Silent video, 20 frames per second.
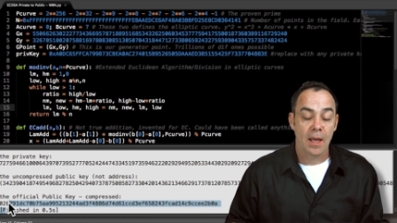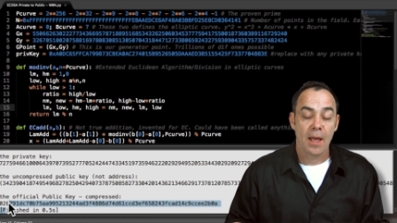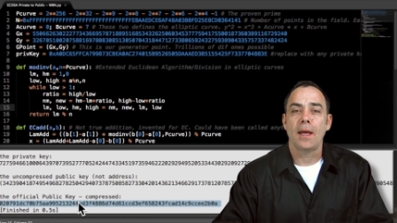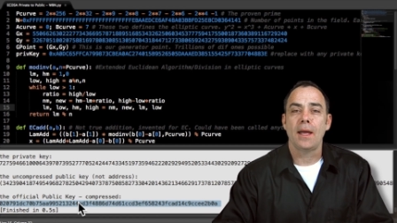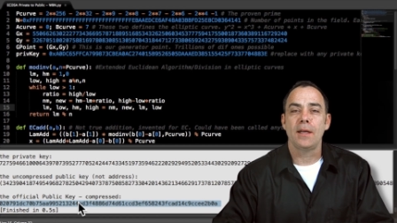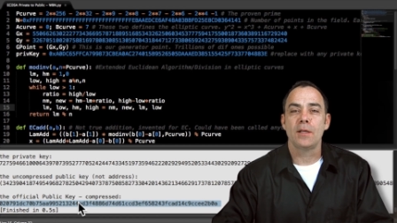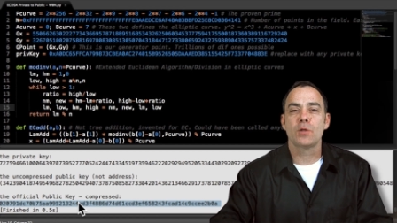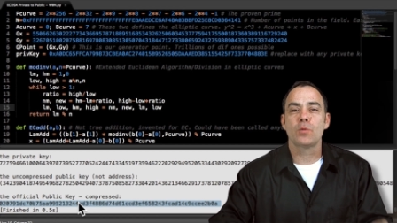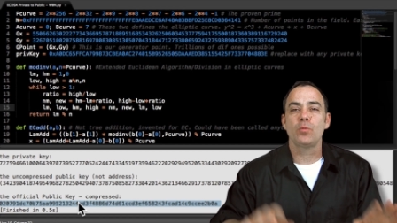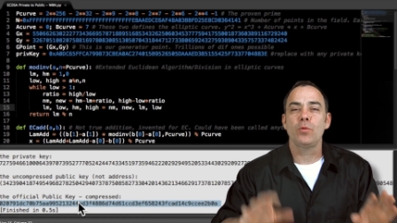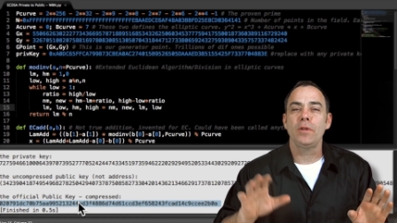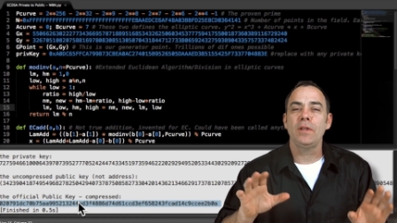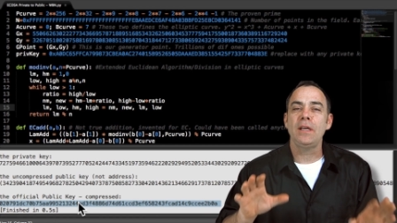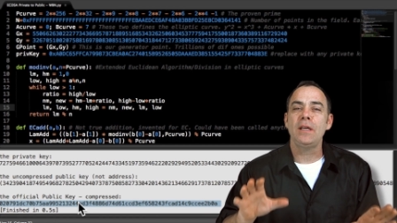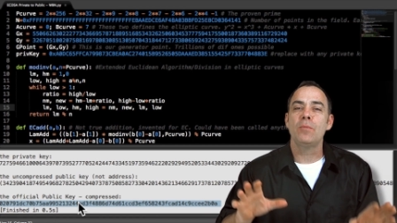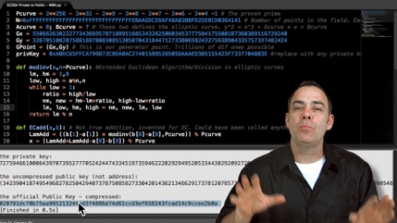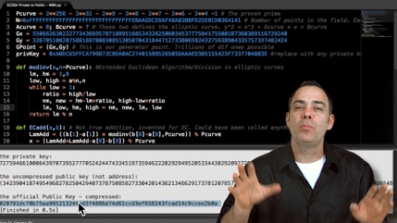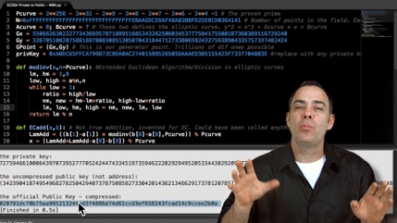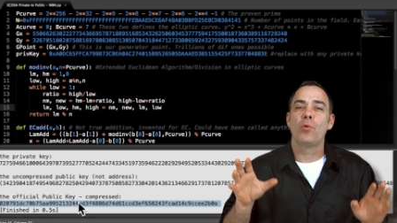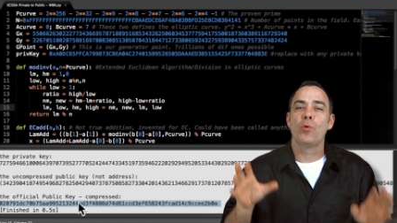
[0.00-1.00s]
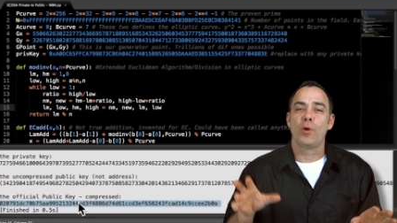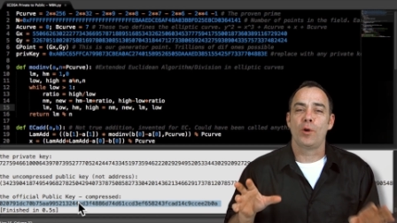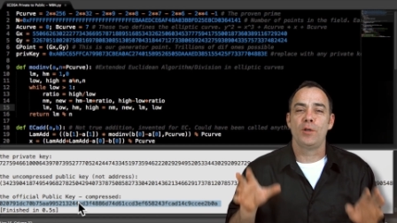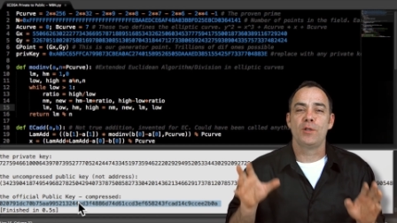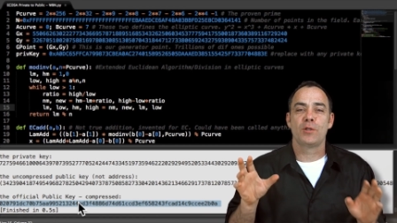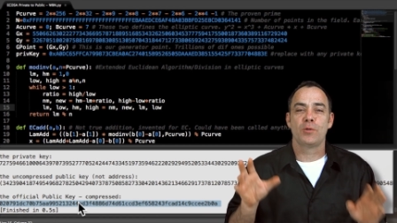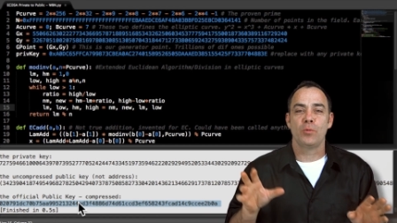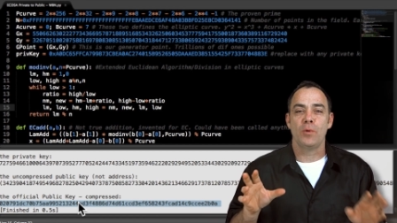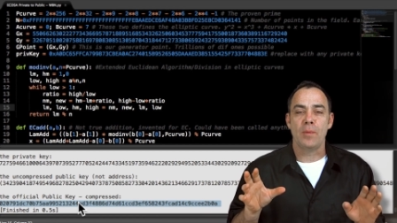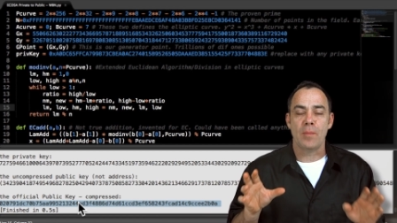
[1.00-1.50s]
And it's really
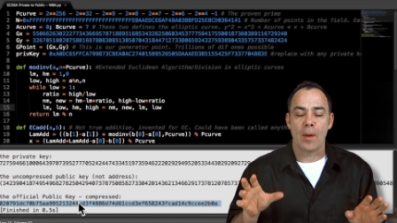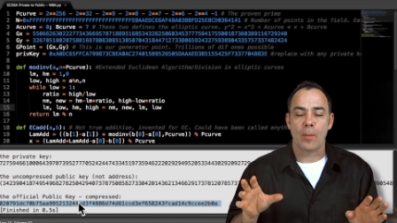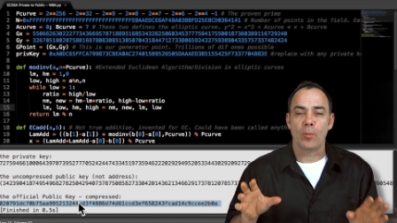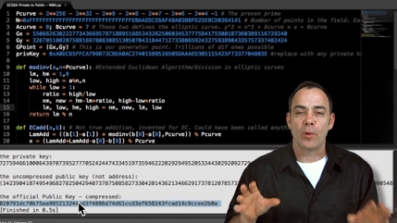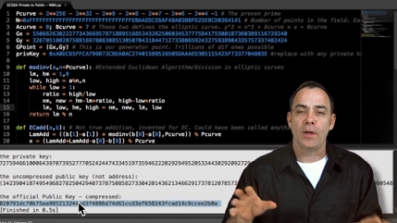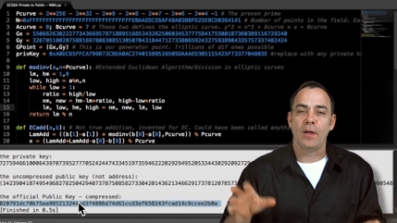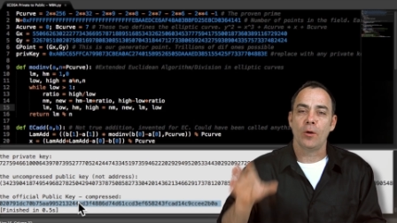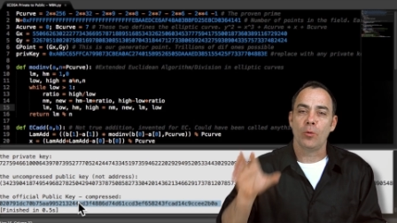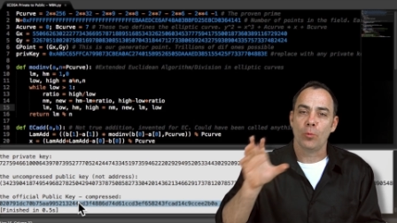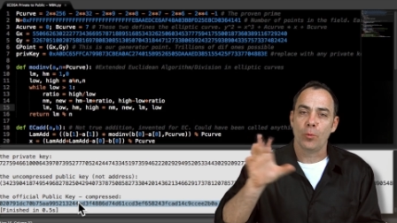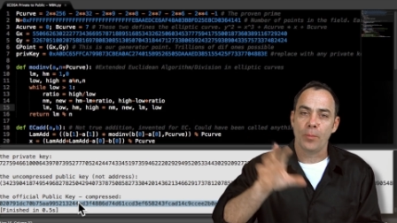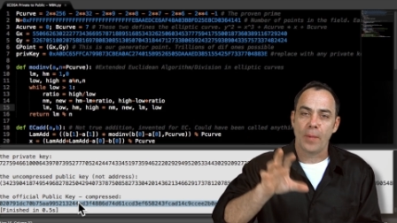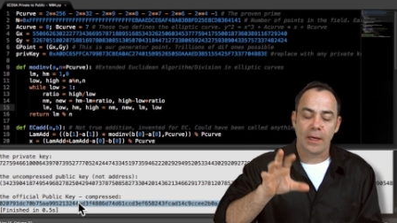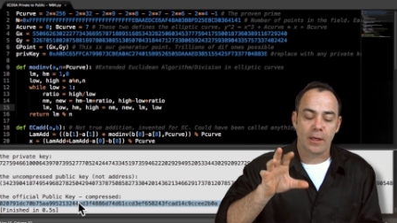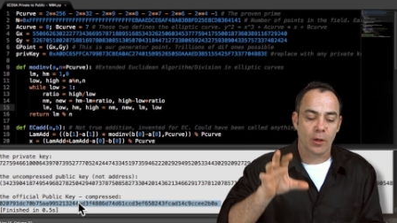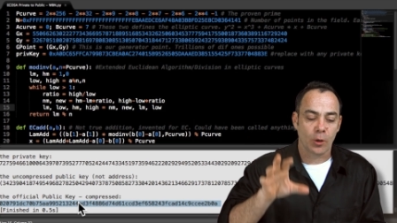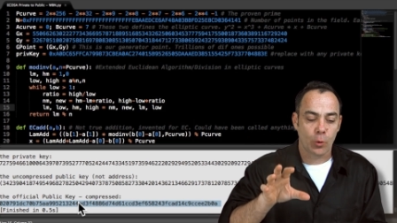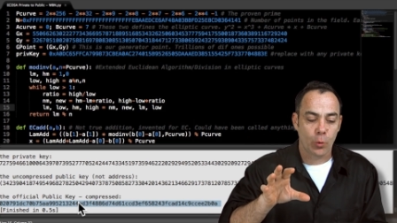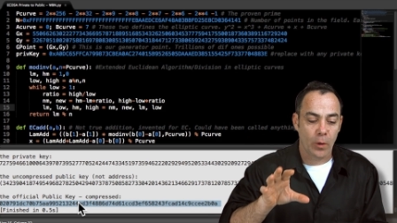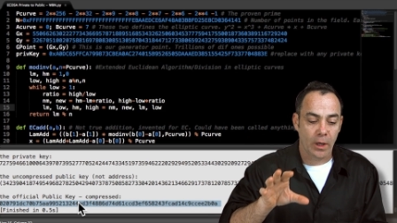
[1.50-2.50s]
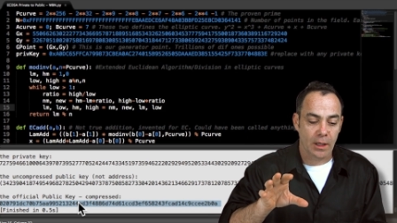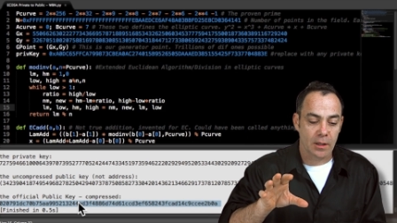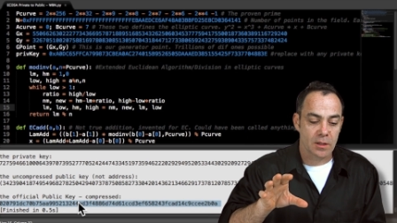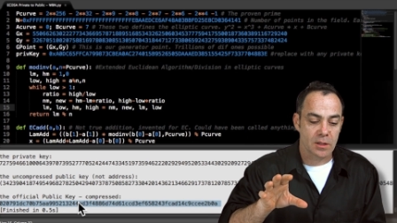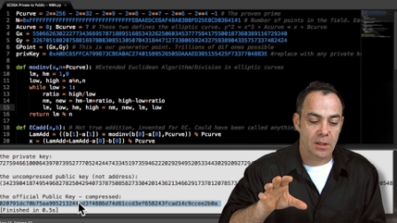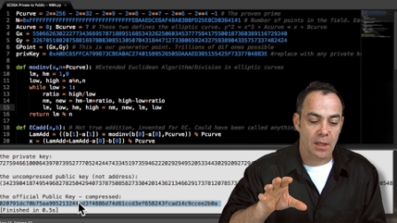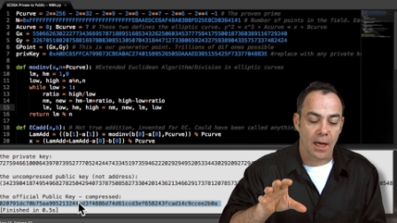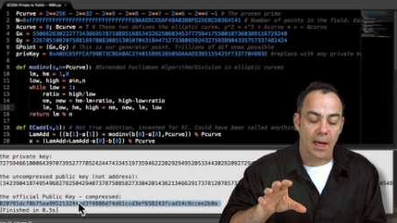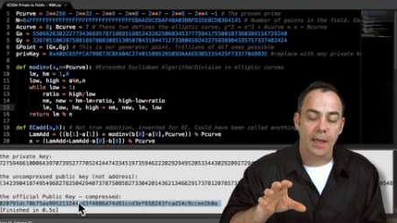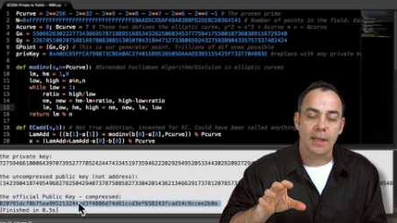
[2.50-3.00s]
important to remember here, and we'll make a quick
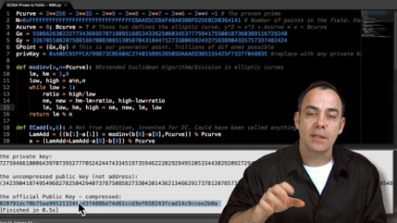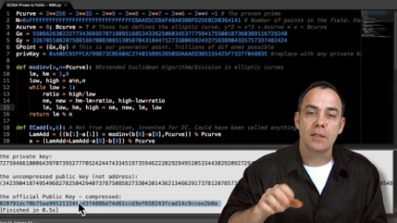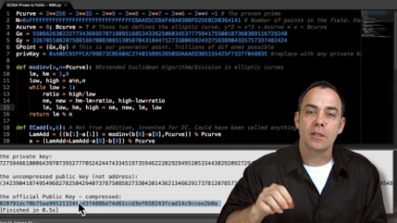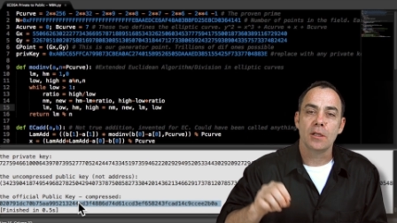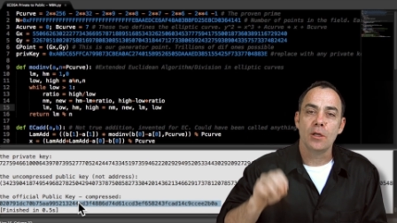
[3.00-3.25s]
aside,